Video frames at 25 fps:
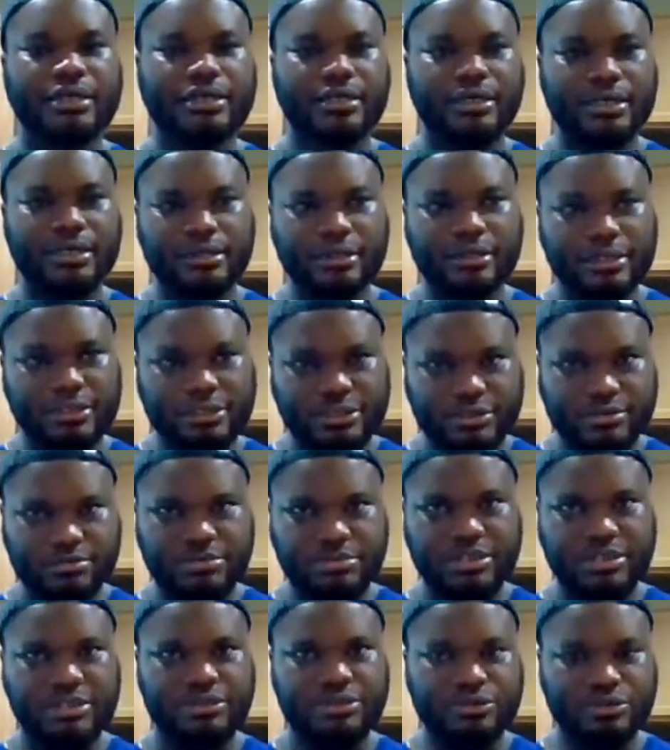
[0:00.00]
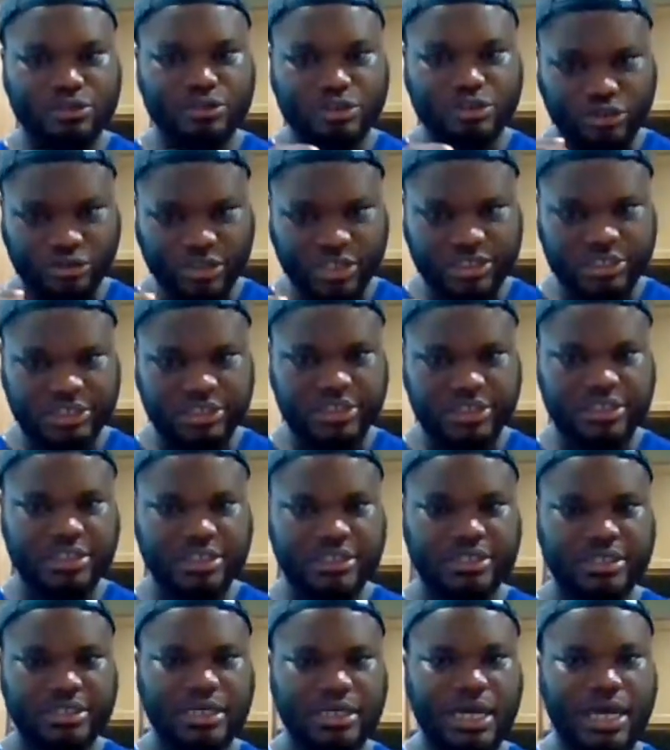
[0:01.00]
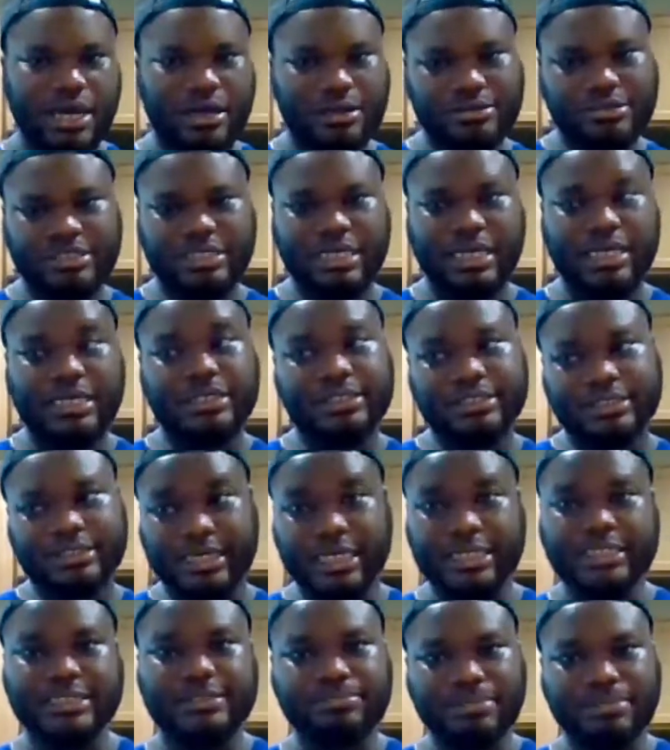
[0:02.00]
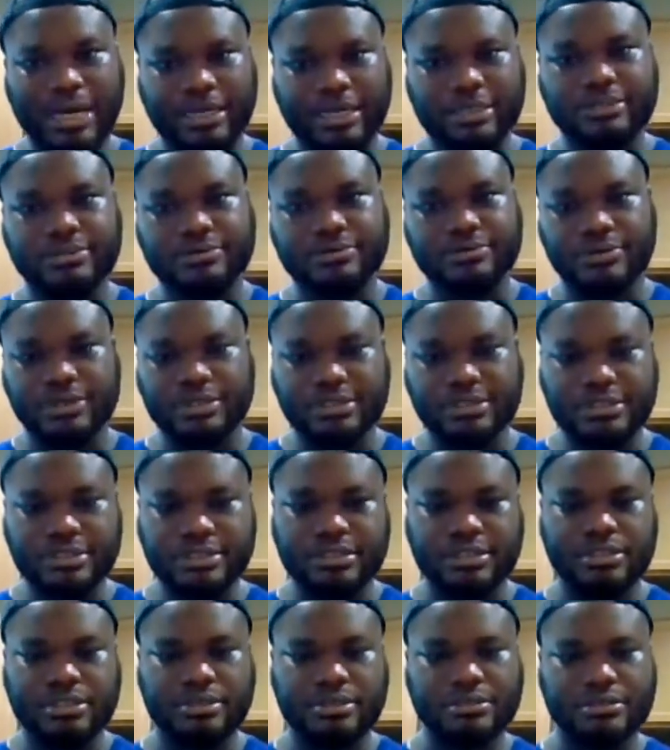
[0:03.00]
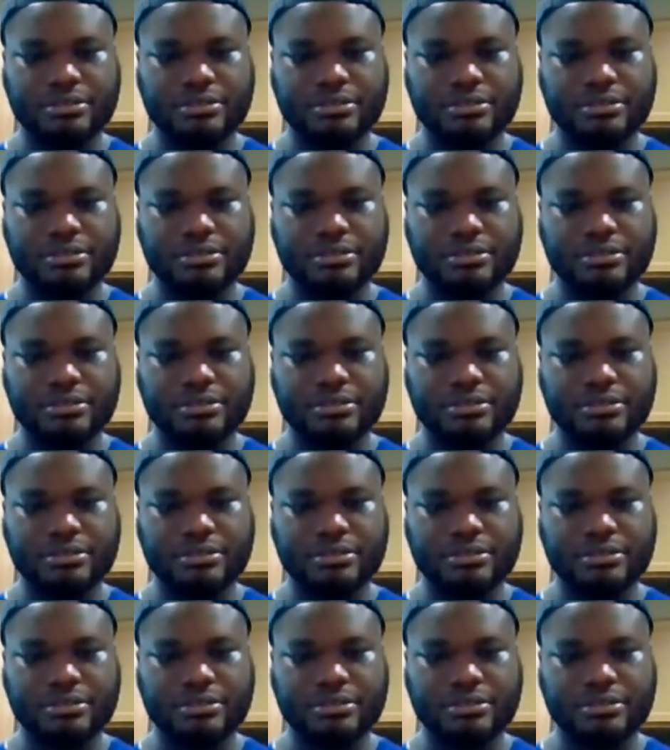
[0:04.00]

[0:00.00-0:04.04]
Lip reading: a little bit, you know, stretchy outside. It gets back to what it